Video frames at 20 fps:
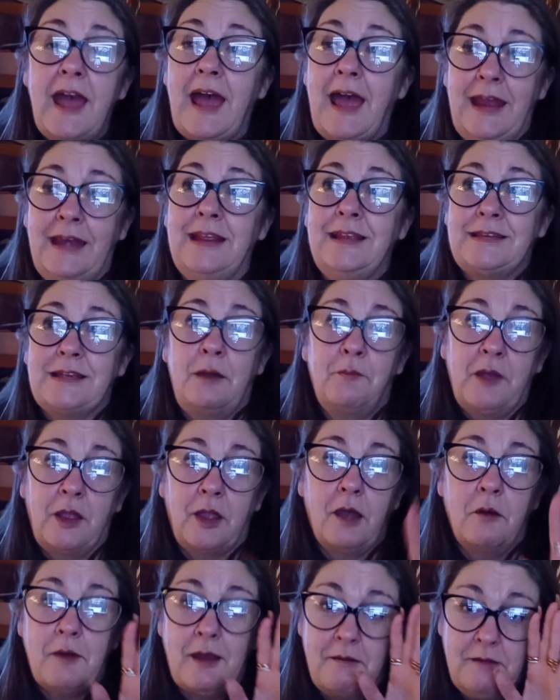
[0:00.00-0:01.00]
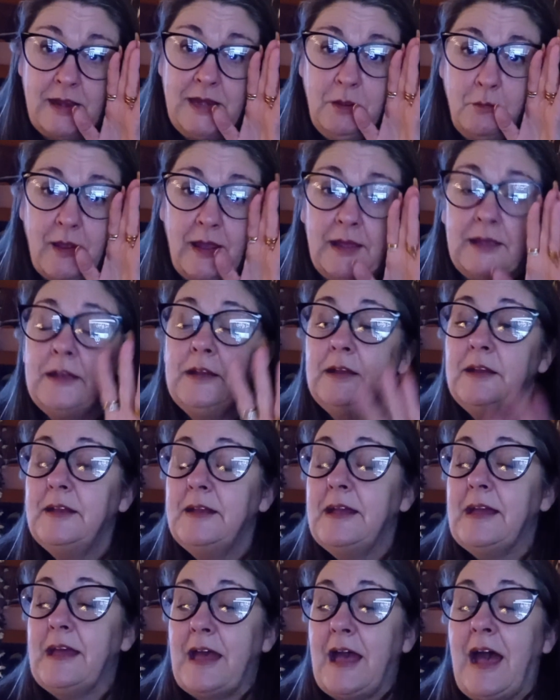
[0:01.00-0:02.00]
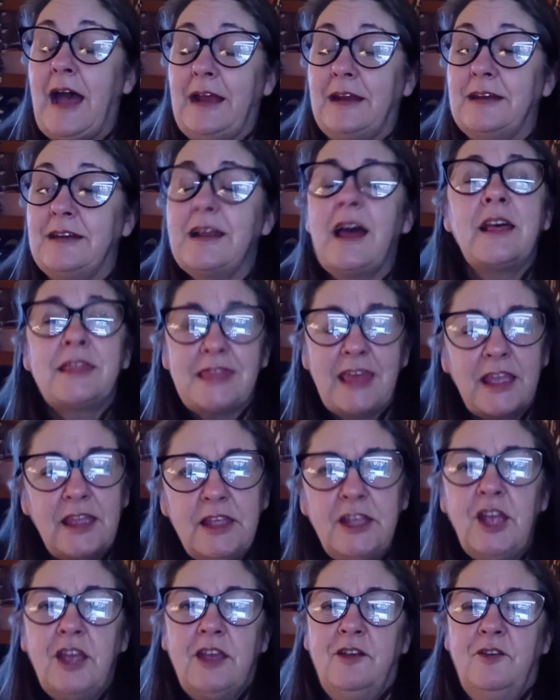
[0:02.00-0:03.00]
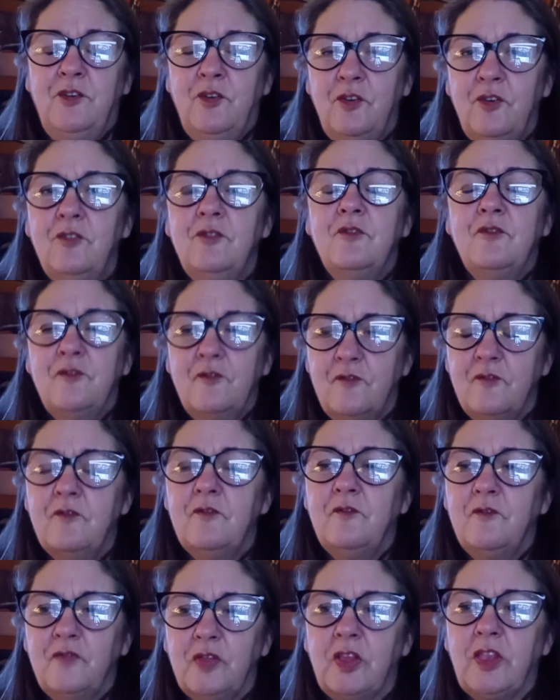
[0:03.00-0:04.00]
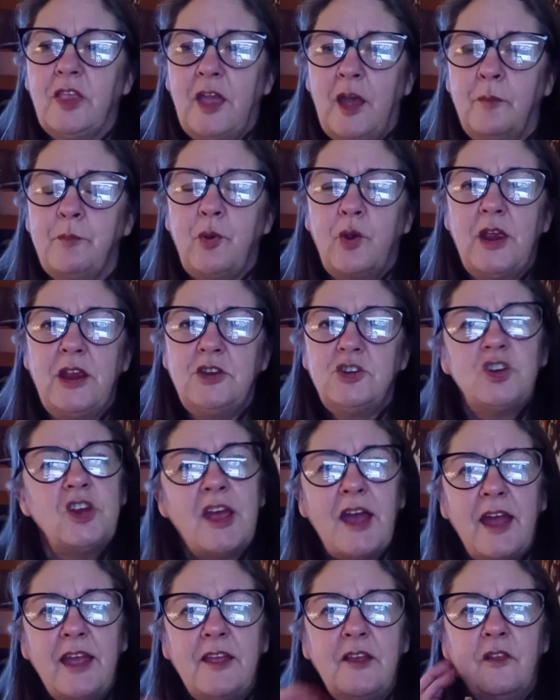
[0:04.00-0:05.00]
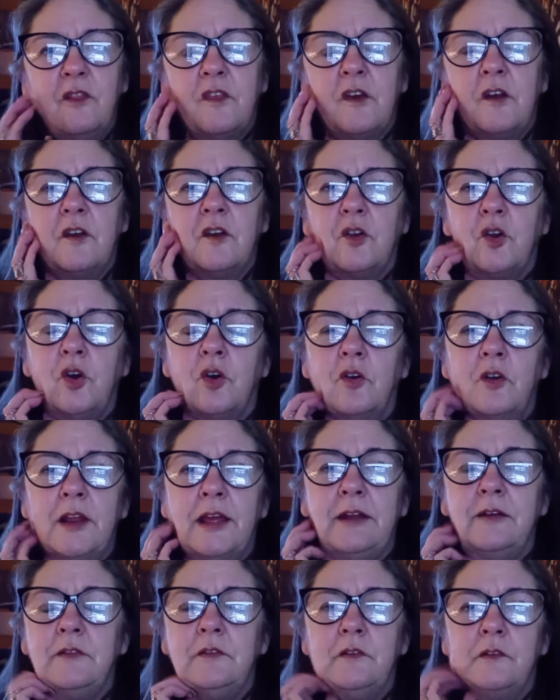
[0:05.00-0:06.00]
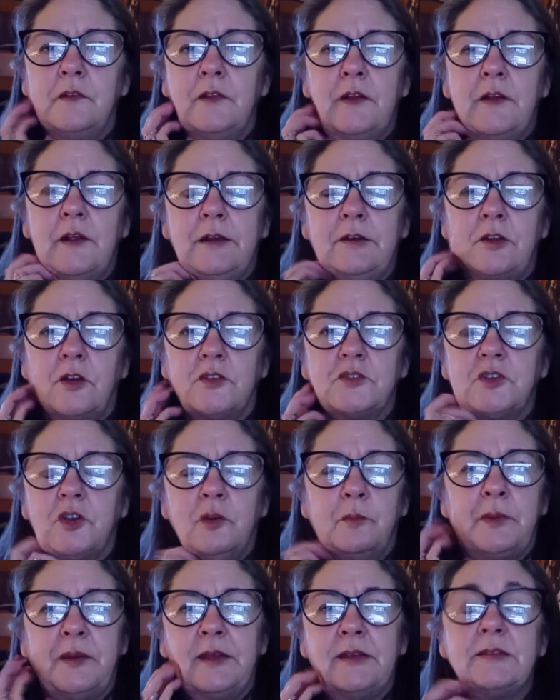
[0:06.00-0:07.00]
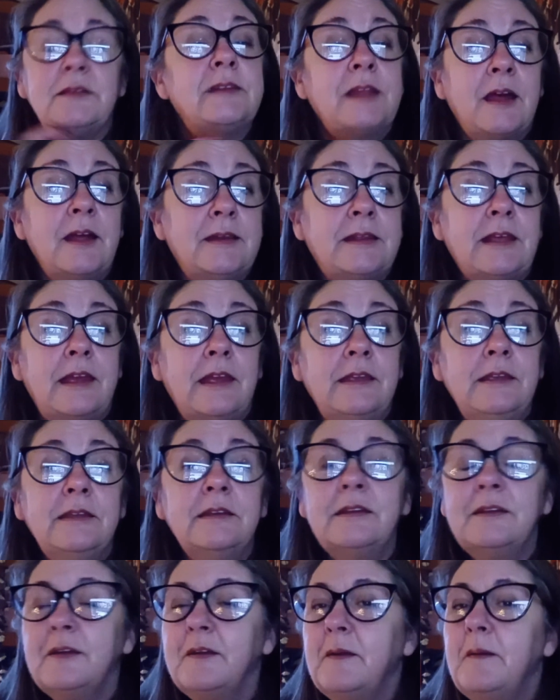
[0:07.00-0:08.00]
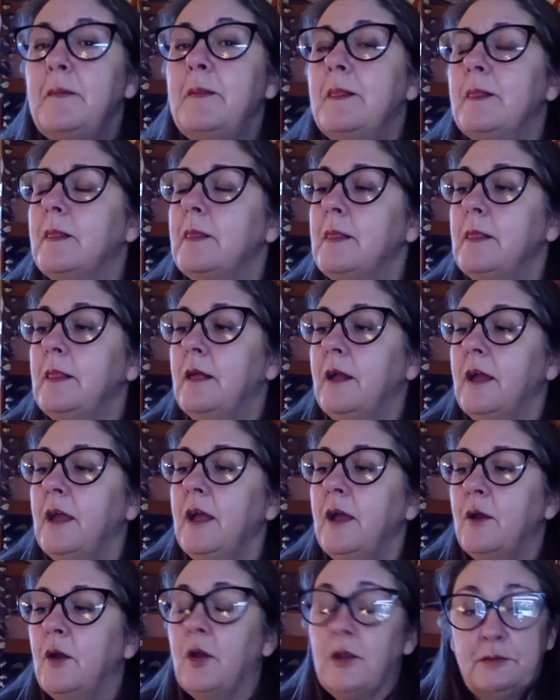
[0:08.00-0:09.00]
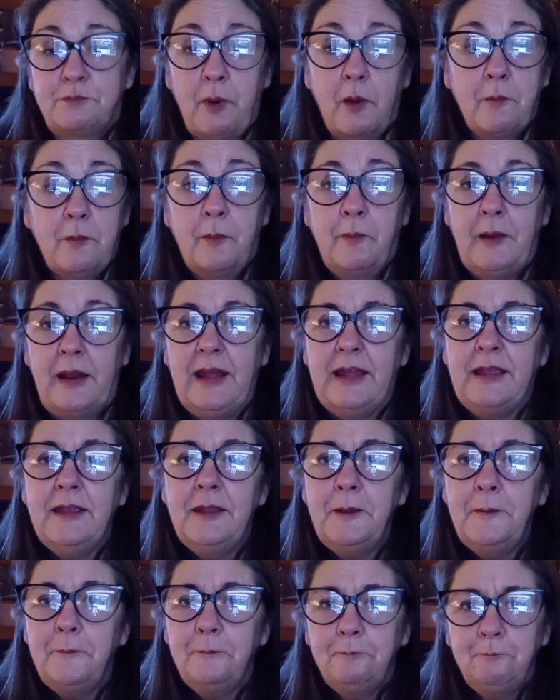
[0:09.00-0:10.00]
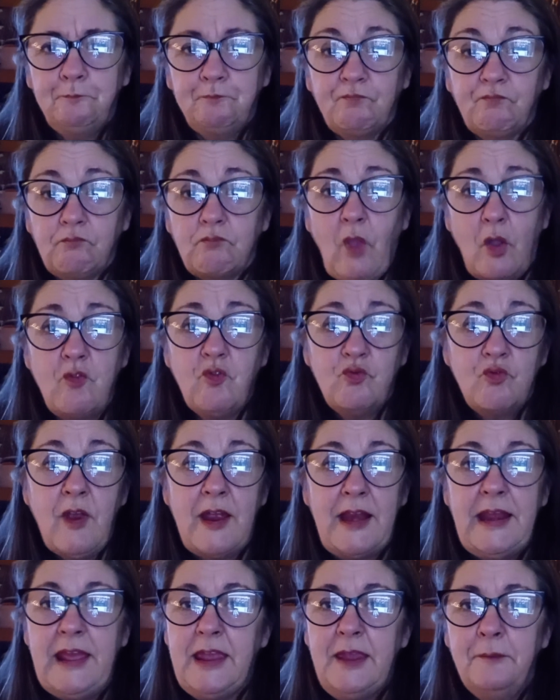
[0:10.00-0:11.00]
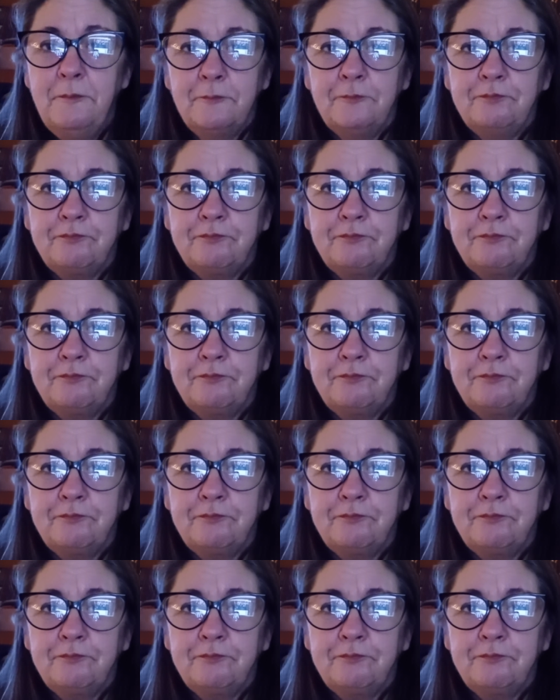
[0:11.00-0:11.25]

anytime I go out anywhere. And I think you can appreciate that calling the endoscopist daddy is probably really,